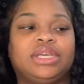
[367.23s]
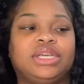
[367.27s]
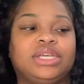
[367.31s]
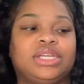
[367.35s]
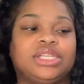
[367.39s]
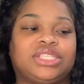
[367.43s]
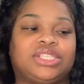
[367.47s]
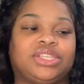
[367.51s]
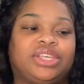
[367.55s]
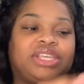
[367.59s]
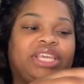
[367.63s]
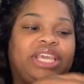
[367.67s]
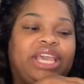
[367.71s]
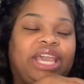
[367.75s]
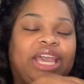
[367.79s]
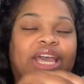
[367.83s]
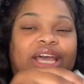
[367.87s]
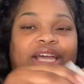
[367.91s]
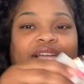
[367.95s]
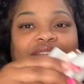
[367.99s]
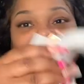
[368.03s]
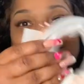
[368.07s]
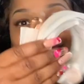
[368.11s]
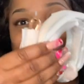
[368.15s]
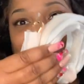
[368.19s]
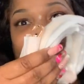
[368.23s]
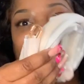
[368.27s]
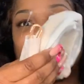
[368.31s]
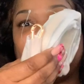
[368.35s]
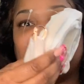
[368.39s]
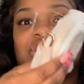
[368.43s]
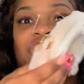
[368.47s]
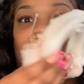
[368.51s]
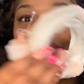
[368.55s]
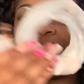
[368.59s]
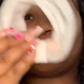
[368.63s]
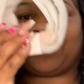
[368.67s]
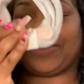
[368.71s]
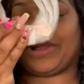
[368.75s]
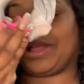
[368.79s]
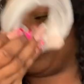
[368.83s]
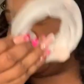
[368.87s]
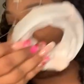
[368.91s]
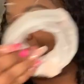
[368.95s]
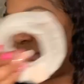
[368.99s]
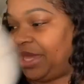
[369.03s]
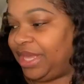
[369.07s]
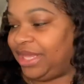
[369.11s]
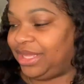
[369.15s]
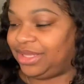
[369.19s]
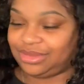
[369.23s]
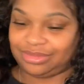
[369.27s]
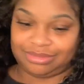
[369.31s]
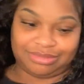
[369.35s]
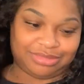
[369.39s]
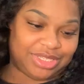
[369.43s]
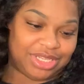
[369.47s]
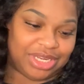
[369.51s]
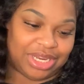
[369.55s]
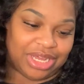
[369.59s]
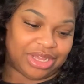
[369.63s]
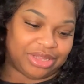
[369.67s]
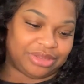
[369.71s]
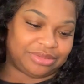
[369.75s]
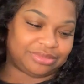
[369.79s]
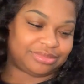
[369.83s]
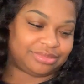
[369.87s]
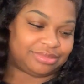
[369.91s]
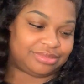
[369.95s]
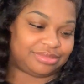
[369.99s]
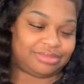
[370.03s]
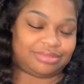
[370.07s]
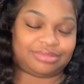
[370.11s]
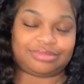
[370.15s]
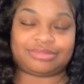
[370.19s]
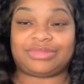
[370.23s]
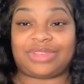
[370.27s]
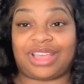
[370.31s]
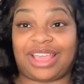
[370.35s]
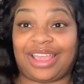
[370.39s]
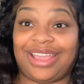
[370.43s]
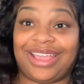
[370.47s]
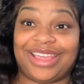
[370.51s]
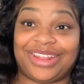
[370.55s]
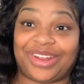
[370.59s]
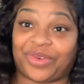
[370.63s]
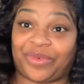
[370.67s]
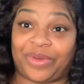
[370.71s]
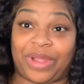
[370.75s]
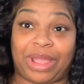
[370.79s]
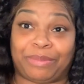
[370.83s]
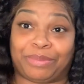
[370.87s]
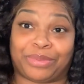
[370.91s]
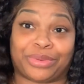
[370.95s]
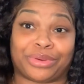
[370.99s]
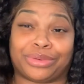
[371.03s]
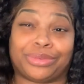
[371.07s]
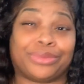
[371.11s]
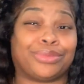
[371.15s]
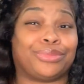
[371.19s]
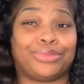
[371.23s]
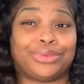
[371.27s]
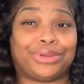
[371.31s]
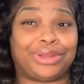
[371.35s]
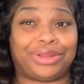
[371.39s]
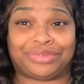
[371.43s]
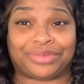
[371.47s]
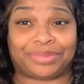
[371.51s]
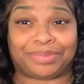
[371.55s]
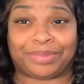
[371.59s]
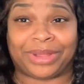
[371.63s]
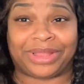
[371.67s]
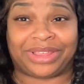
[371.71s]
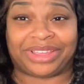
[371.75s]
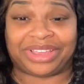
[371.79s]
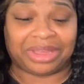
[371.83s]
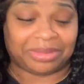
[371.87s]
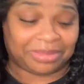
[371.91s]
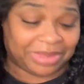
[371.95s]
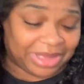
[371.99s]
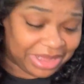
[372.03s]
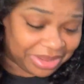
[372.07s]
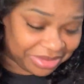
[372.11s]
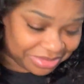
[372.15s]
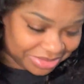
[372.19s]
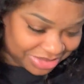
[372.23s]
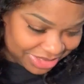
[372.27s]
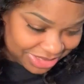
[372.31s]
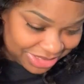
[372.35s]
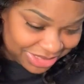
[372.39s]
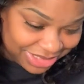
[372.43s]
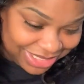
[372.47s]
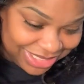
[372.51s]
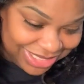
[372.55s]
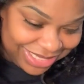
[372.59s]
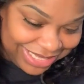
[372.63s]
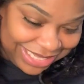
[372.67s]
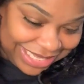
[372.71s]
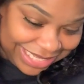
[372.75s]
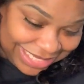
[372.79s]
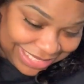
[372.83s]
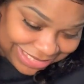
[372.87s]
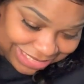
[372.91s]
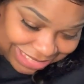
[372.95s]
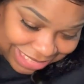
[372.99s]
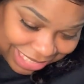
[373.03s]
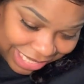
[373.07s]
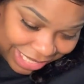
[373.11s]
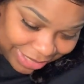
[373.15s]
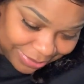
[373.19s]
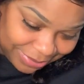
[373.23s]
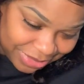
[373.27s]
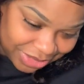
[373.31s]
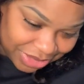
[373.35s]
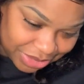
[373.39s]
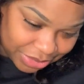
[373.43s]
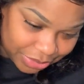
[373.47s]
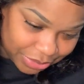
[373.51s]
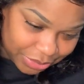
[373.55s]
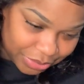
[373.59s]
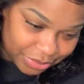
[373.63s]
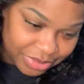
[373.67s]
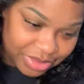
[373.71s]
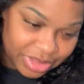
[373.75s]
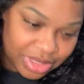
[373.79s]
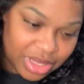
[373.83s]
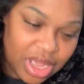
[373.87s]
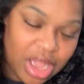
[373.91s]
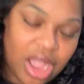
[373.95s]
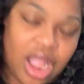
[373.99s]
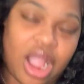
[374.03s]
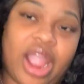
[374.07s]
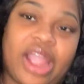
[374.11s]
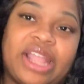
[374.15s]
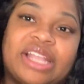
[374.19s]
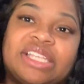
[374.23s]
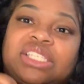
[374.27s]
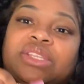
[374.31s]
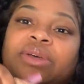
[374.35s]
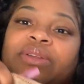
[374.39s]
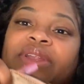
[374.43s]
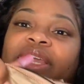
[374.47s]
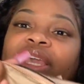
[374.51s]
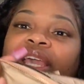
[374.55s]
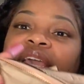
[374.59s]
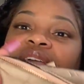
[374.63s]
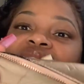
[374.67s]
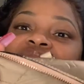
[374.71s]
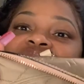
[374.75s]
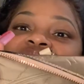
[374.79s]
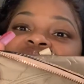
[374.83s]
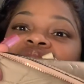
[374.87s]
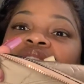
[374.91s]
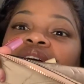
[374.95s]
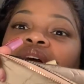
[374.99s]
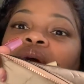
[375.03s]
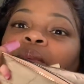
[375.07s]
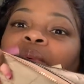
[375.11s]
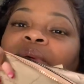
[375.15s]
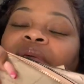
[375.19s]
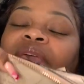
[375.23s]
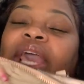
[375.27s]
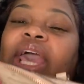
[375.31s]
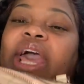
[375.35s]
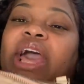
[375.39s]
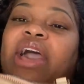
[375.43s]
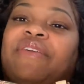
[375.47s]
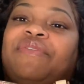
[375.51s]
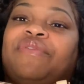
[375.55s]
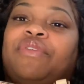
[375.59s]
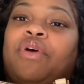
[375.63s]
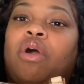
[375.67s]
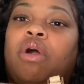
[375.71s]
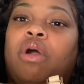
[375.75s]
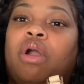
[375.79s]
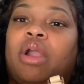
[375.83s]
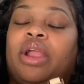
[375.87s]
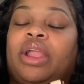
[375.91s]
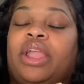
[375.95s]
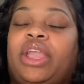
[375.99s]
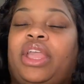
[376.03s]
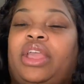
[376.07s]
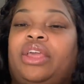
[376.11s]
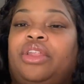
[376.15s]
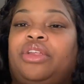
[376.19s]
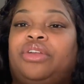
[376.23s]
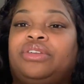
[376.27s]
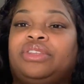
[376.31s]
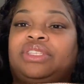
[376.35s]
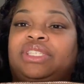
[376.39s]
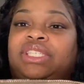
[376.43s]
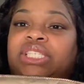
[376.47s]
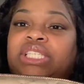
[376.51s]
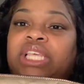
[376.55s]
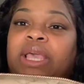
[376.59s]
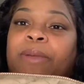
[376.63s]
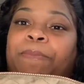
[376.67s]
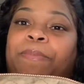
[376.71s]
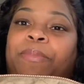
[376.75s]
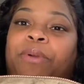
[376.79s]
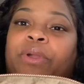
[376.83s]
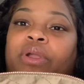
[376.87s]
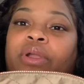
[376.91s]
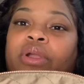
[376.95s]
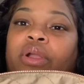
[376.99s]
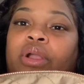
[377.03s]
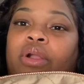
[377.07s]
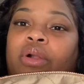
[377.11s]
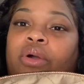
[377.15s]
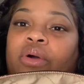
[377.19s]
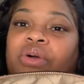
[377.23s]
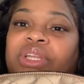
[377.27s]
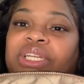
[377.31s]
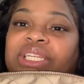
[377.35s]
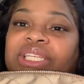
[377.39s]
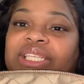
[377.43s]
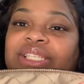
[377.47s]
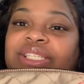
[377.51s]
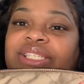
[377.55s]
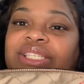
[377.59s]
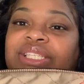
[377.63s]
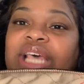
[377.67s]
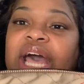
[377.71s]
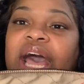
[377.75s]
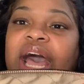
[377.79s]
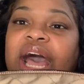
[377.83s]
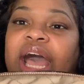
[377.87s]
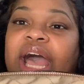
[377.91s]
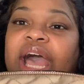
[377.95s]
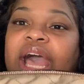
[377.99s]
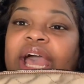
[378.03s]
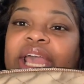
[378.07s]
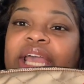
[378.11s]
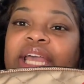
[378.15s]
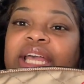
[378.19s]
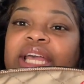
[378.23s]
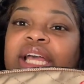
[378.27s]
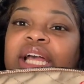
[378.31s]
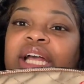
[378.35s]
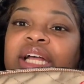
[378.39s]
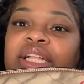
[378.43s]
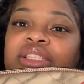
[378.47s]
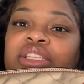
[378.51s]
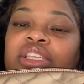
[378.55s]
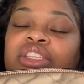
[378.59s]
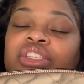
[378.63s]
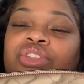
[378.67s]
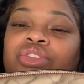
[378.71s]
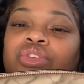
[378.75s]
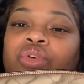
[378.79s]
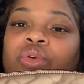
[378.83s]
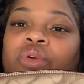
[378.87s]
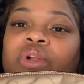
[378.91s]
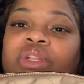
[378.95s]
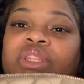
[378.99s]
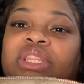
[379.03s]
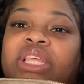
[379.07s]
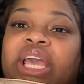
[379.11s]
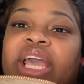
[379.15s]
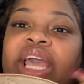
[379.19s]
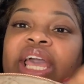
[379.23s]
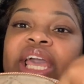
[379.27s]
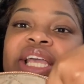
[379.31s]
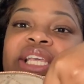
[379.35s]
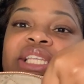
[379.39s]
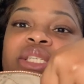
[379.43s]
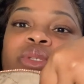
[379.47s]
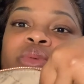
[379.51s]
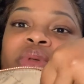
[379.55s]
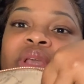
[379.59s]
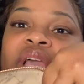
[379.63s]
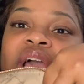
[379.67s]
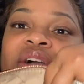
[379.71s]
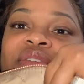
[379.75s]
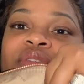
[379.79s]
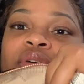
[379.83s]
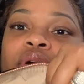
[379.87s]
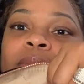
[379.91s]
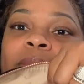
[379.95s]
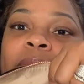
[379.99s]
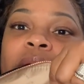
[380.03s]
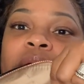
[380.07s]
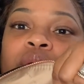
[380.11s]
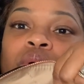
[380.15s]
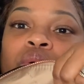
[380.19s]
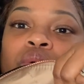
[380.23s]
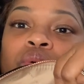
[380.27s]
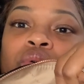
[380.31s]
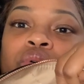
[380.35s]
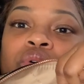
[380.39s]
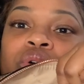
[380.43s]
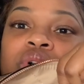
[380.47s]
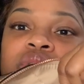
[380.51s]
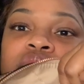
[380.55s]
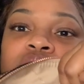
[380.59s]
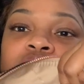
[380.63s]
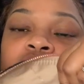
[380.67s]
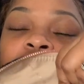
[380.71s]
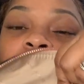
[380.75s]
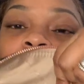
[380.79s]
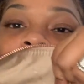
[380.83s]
So yeah, that's gonna probably be, you know, in the wrapper and will never probably come out anytime soon. All right, so on the inside we have our inner zipper on the side to store things. We have our Michael Kors